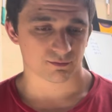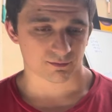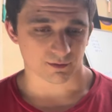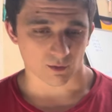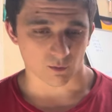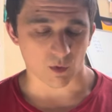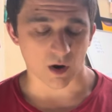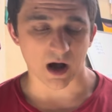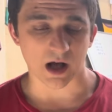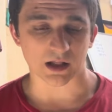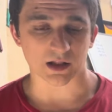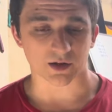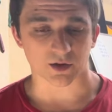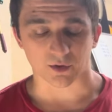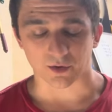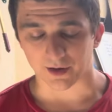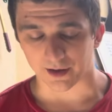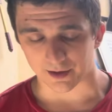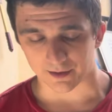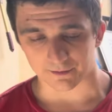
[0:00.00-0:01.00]
a while
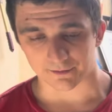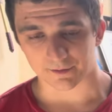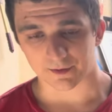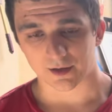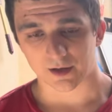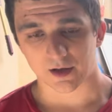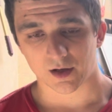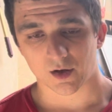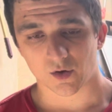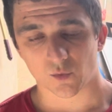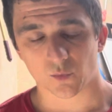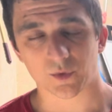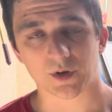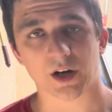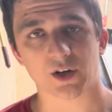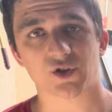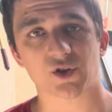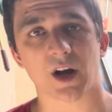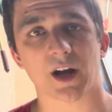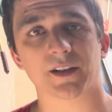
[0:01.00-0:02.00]
ago now when
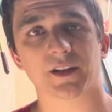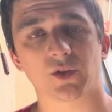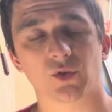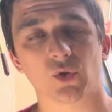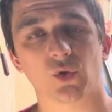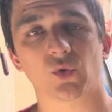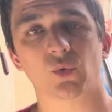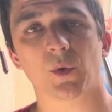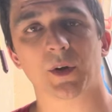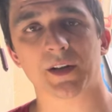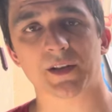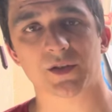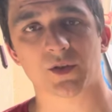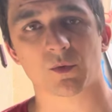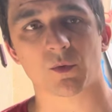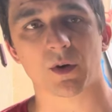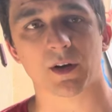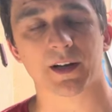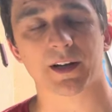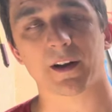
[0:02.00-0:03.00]
I tried the 220
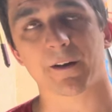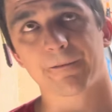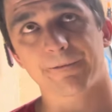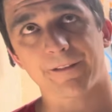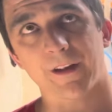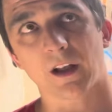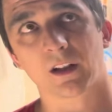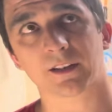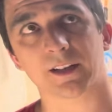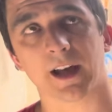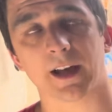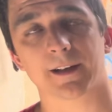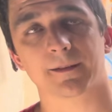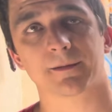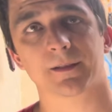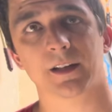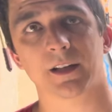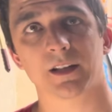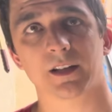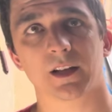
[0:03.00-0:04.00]
squat and I failed that
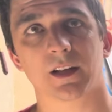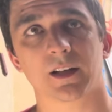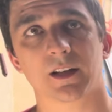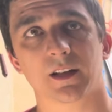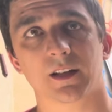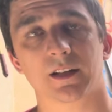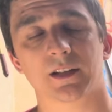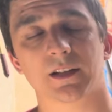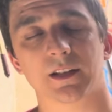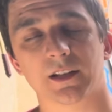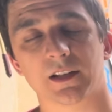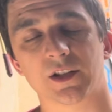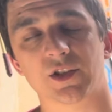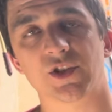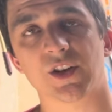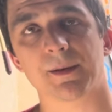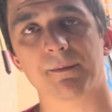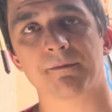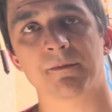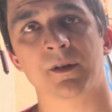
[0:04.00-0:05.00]
in, uh, in, in, the
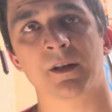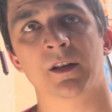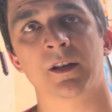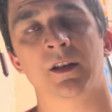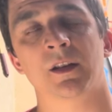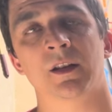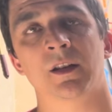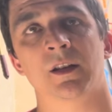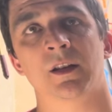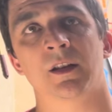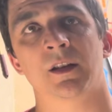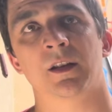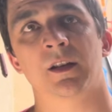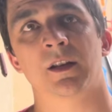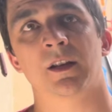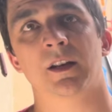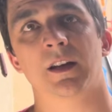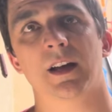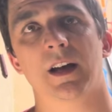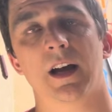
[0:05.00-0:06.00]
gym.
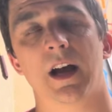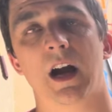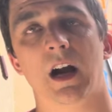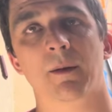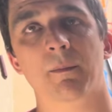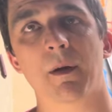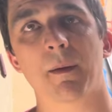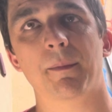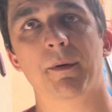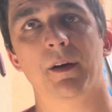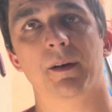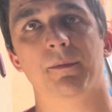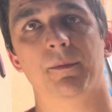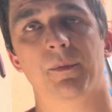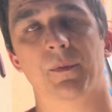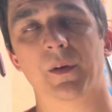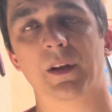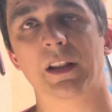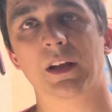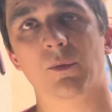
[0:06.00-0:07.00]
Uh, I remember
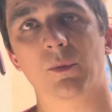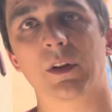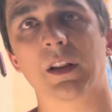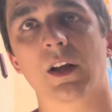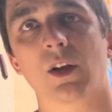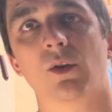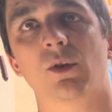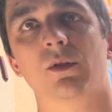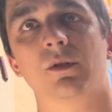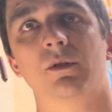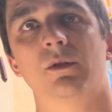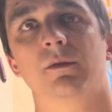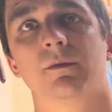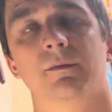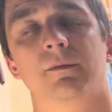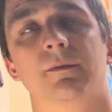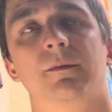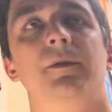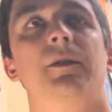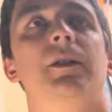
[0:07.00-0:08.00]
feeling really good
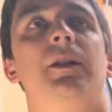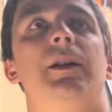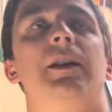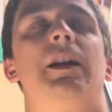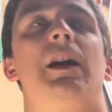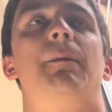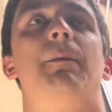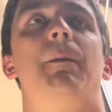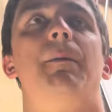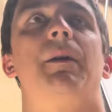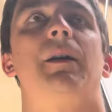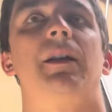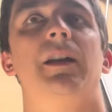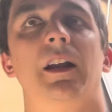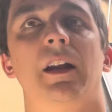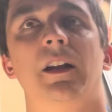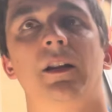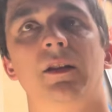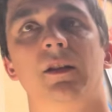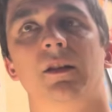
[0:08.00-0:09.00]
and I remember
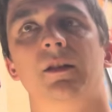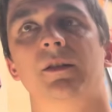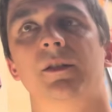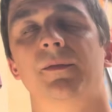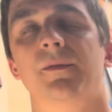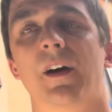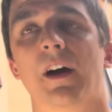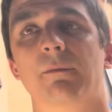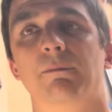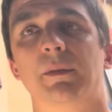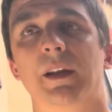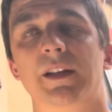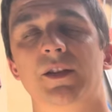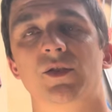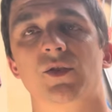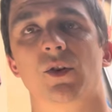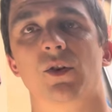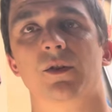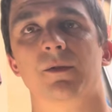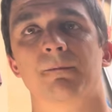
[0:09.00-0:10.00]
getting the, the five
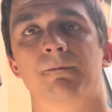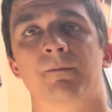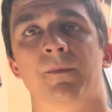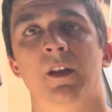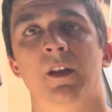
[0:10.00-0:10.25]
plates on